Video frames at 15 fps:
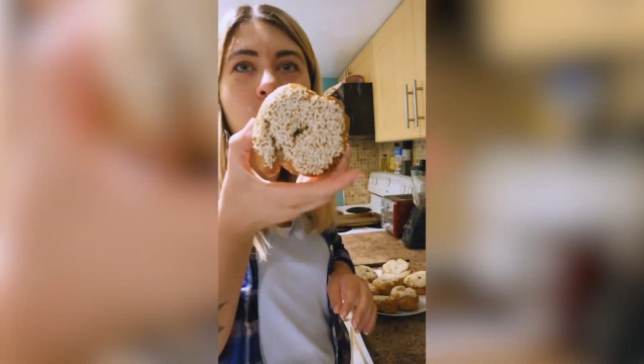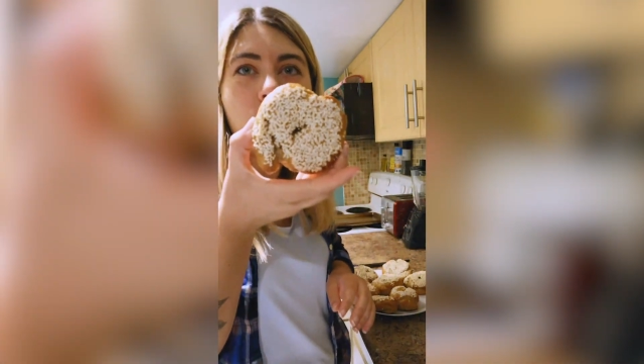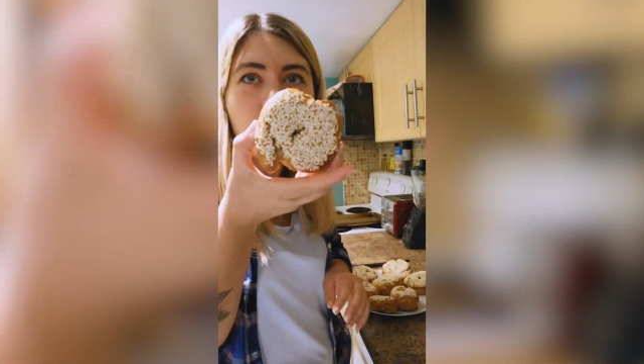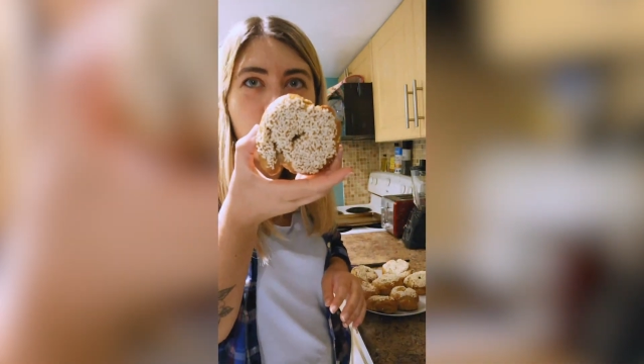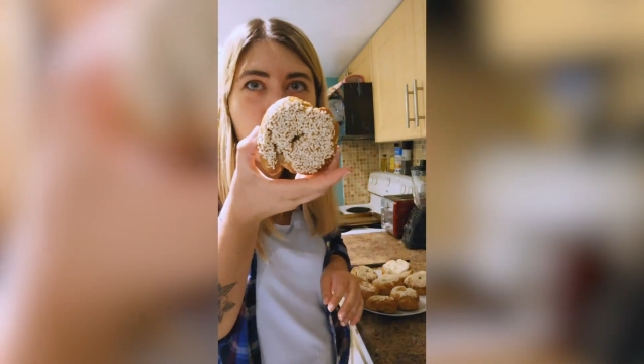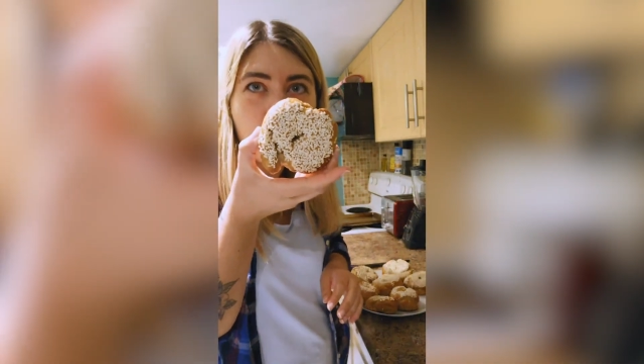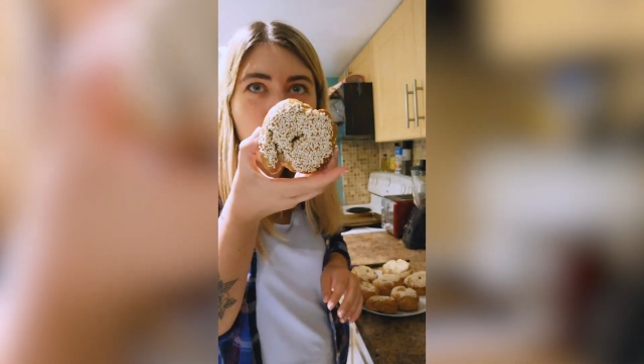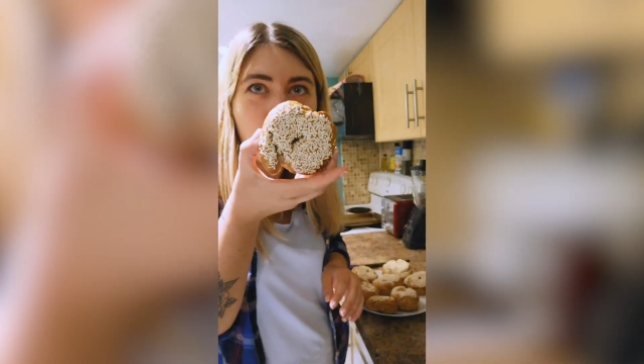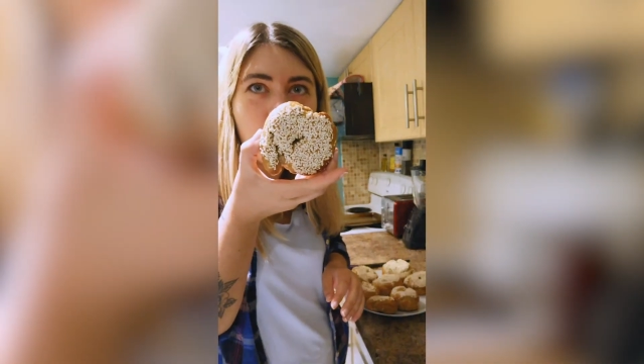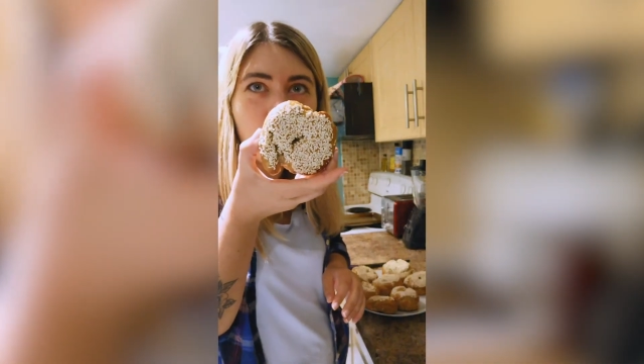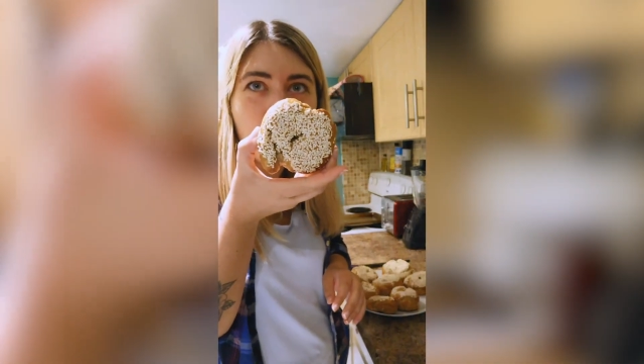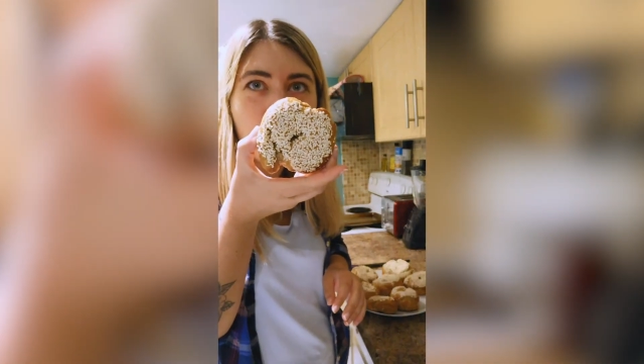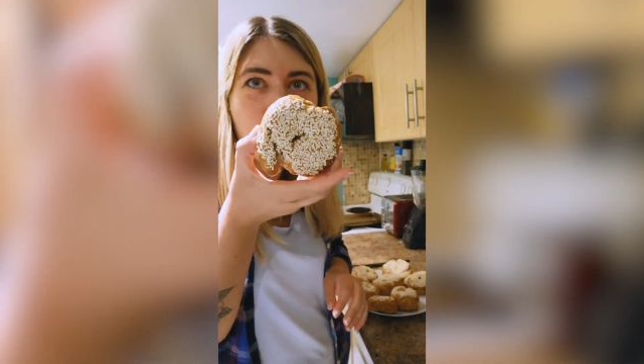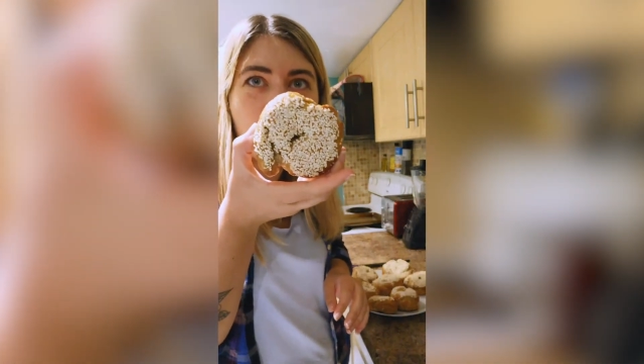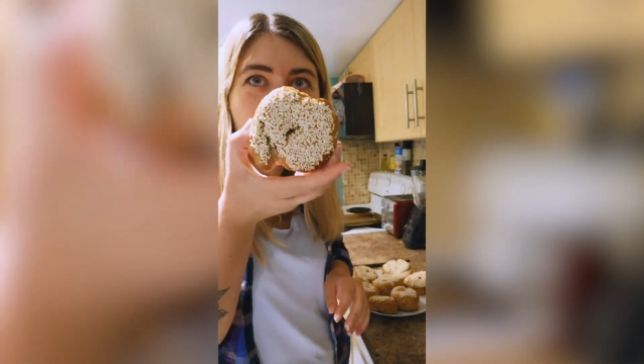
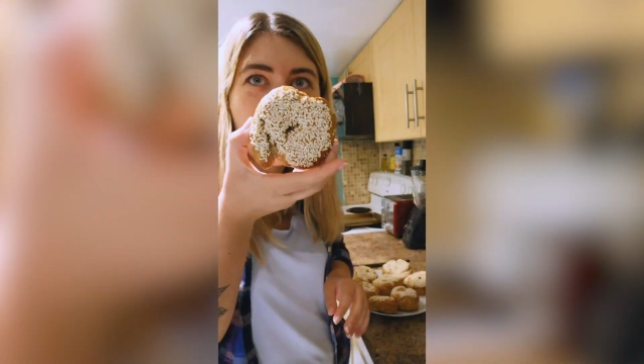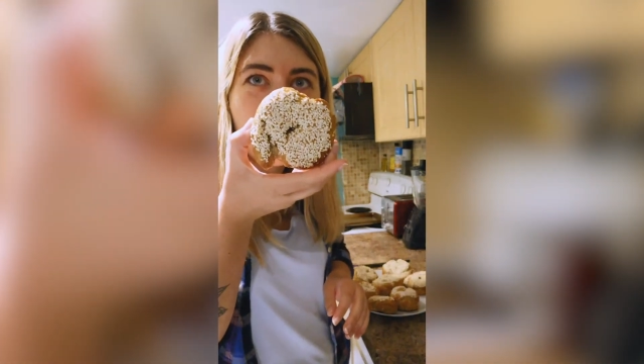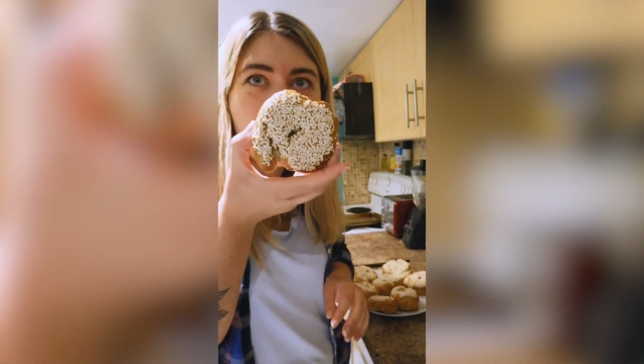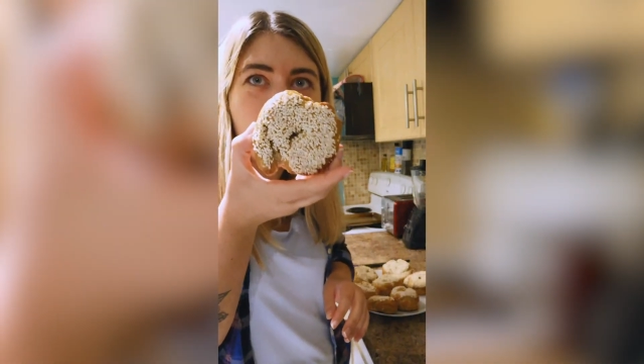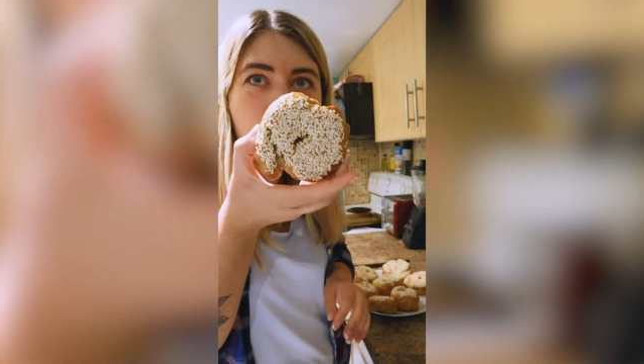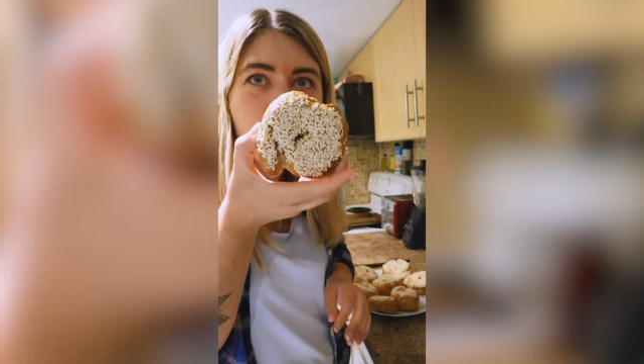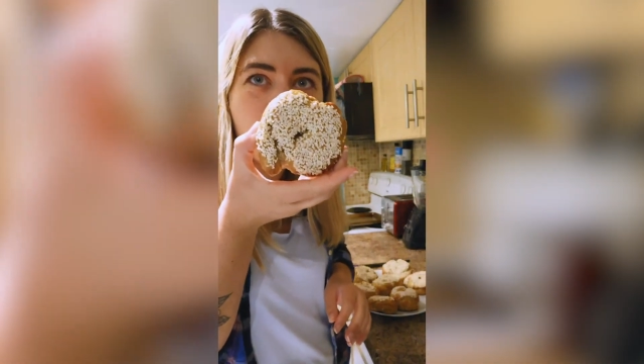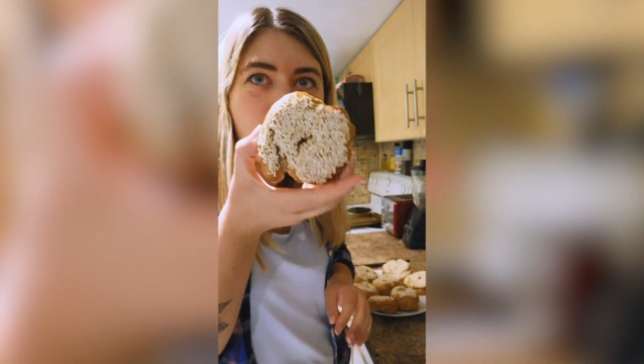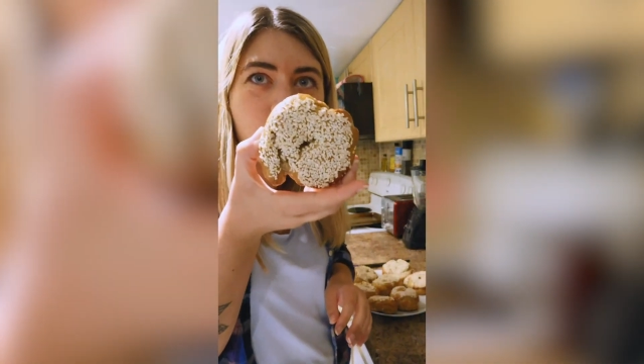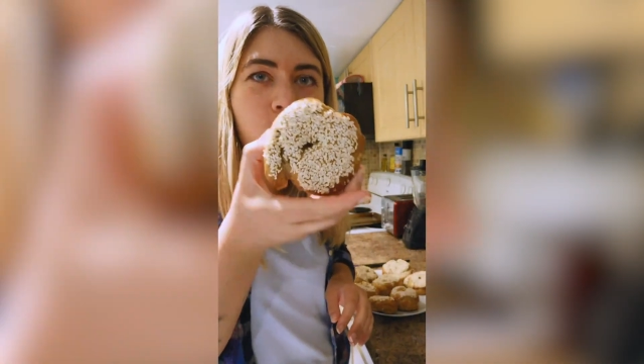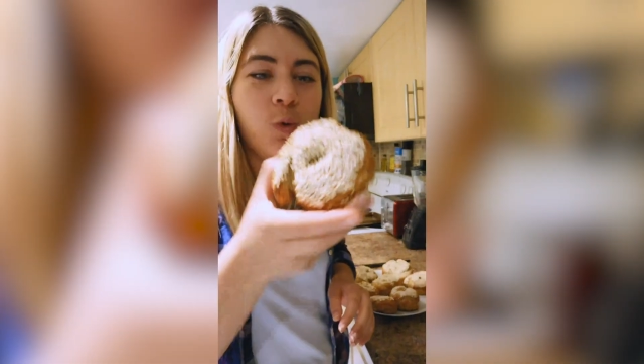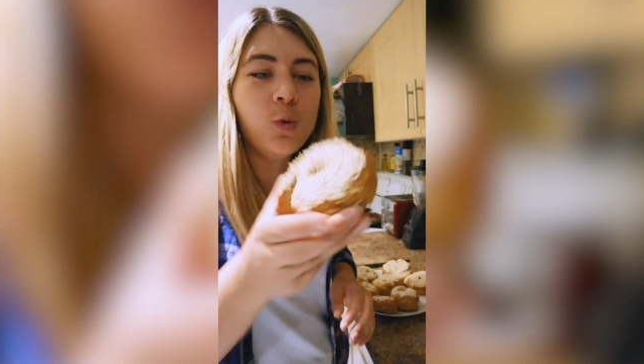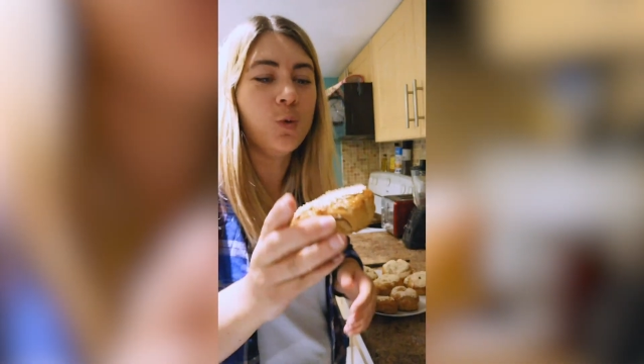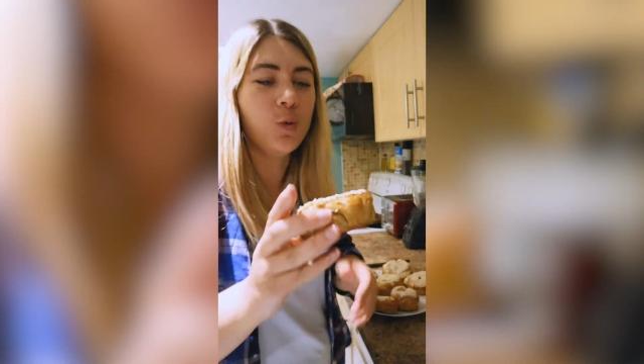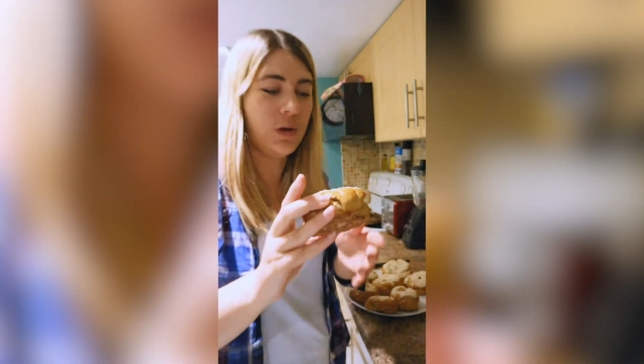Ooh,